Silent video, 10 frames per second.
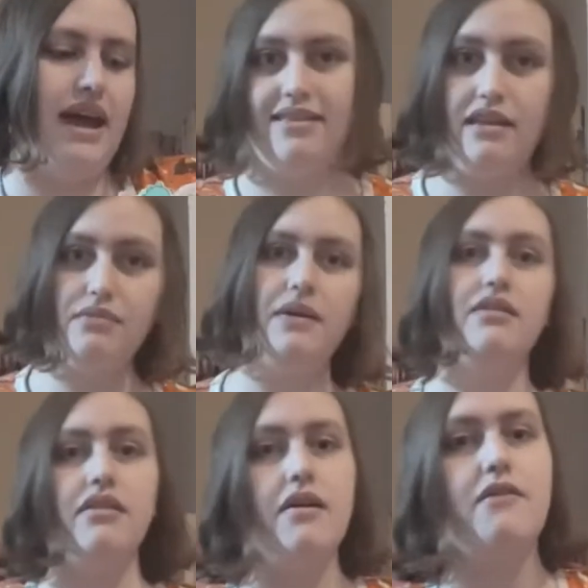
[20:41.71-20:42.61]
These
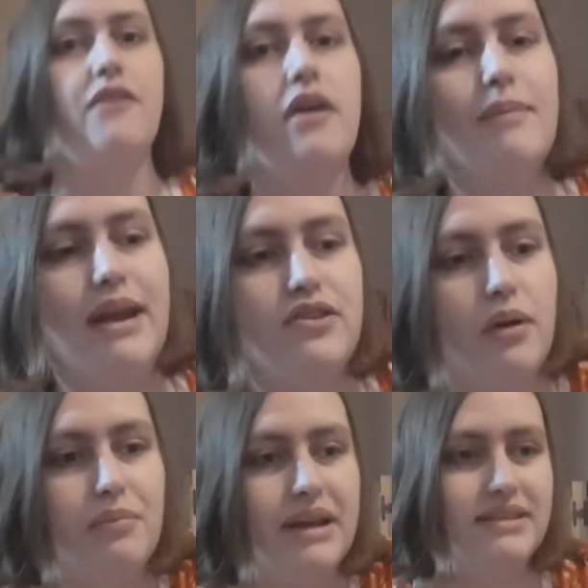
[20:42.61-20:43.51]
ones are from a
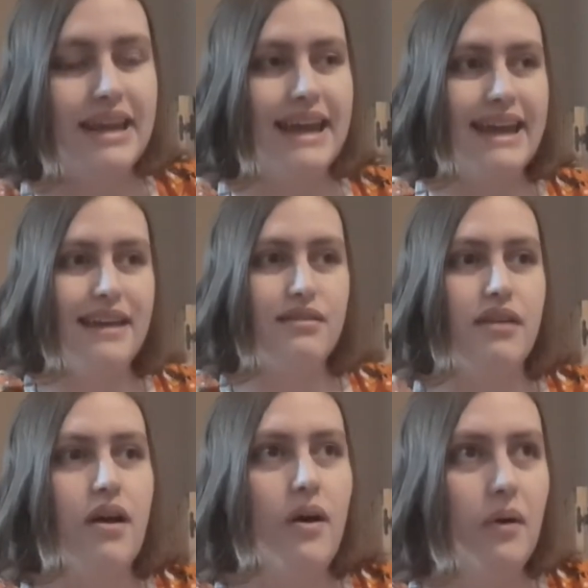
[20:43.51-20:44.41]
shop which is,
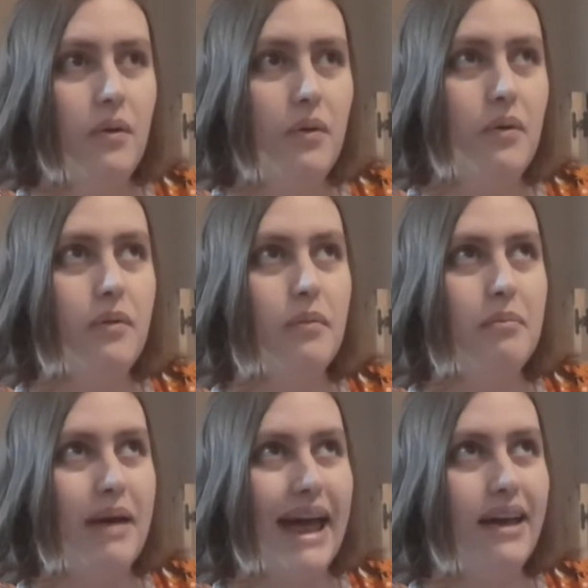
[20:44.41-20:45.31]
oh,
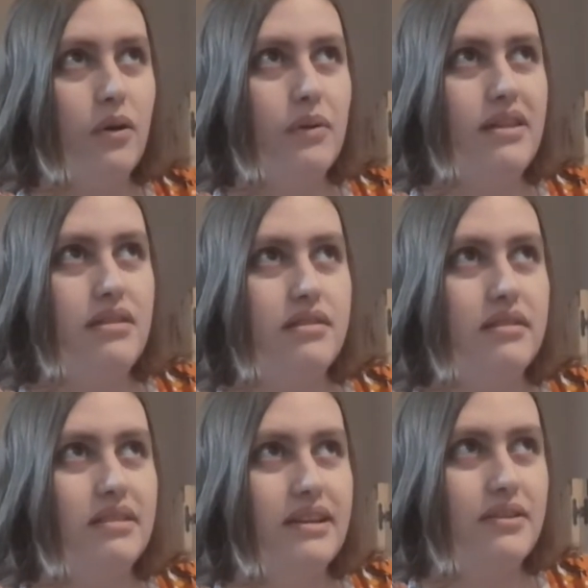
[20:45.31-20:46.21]
Penguin's
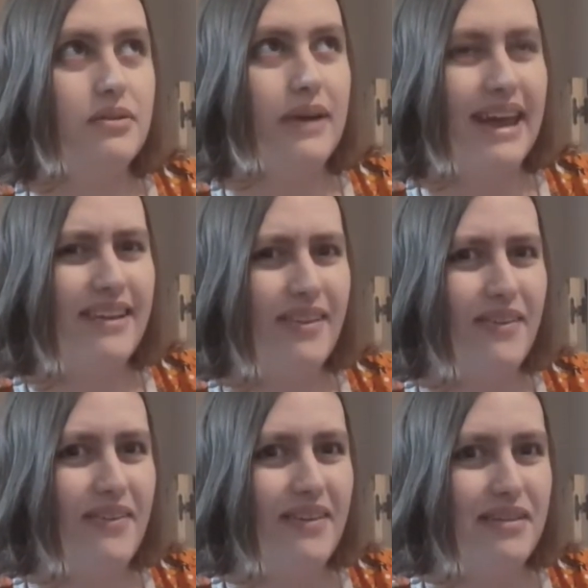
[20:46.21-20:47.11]
Little
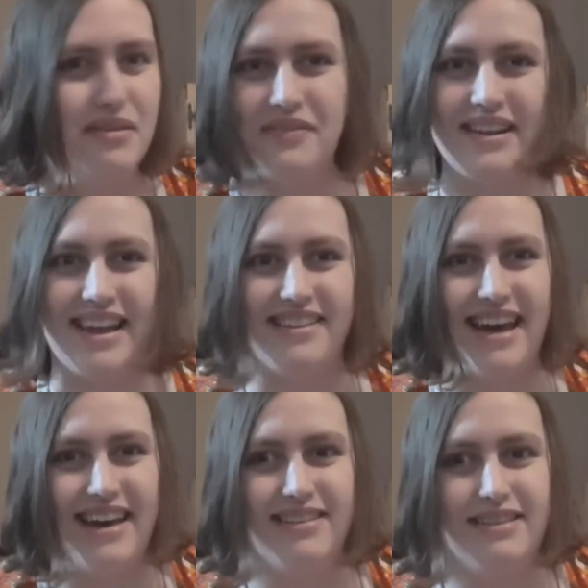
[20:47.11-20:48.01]
Igloo? Something like
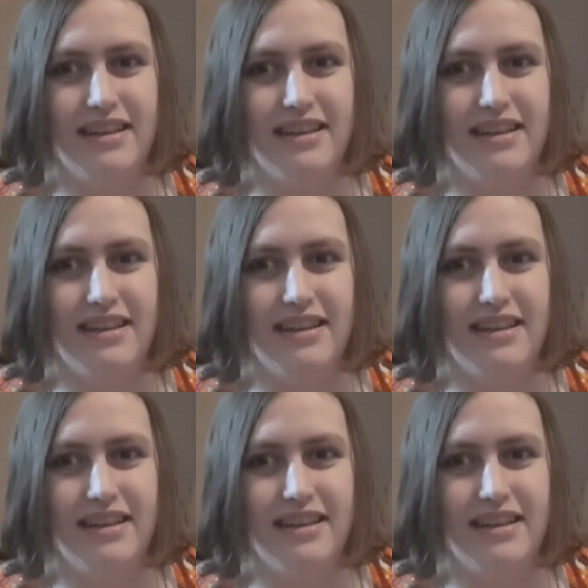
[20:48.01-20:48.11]
that.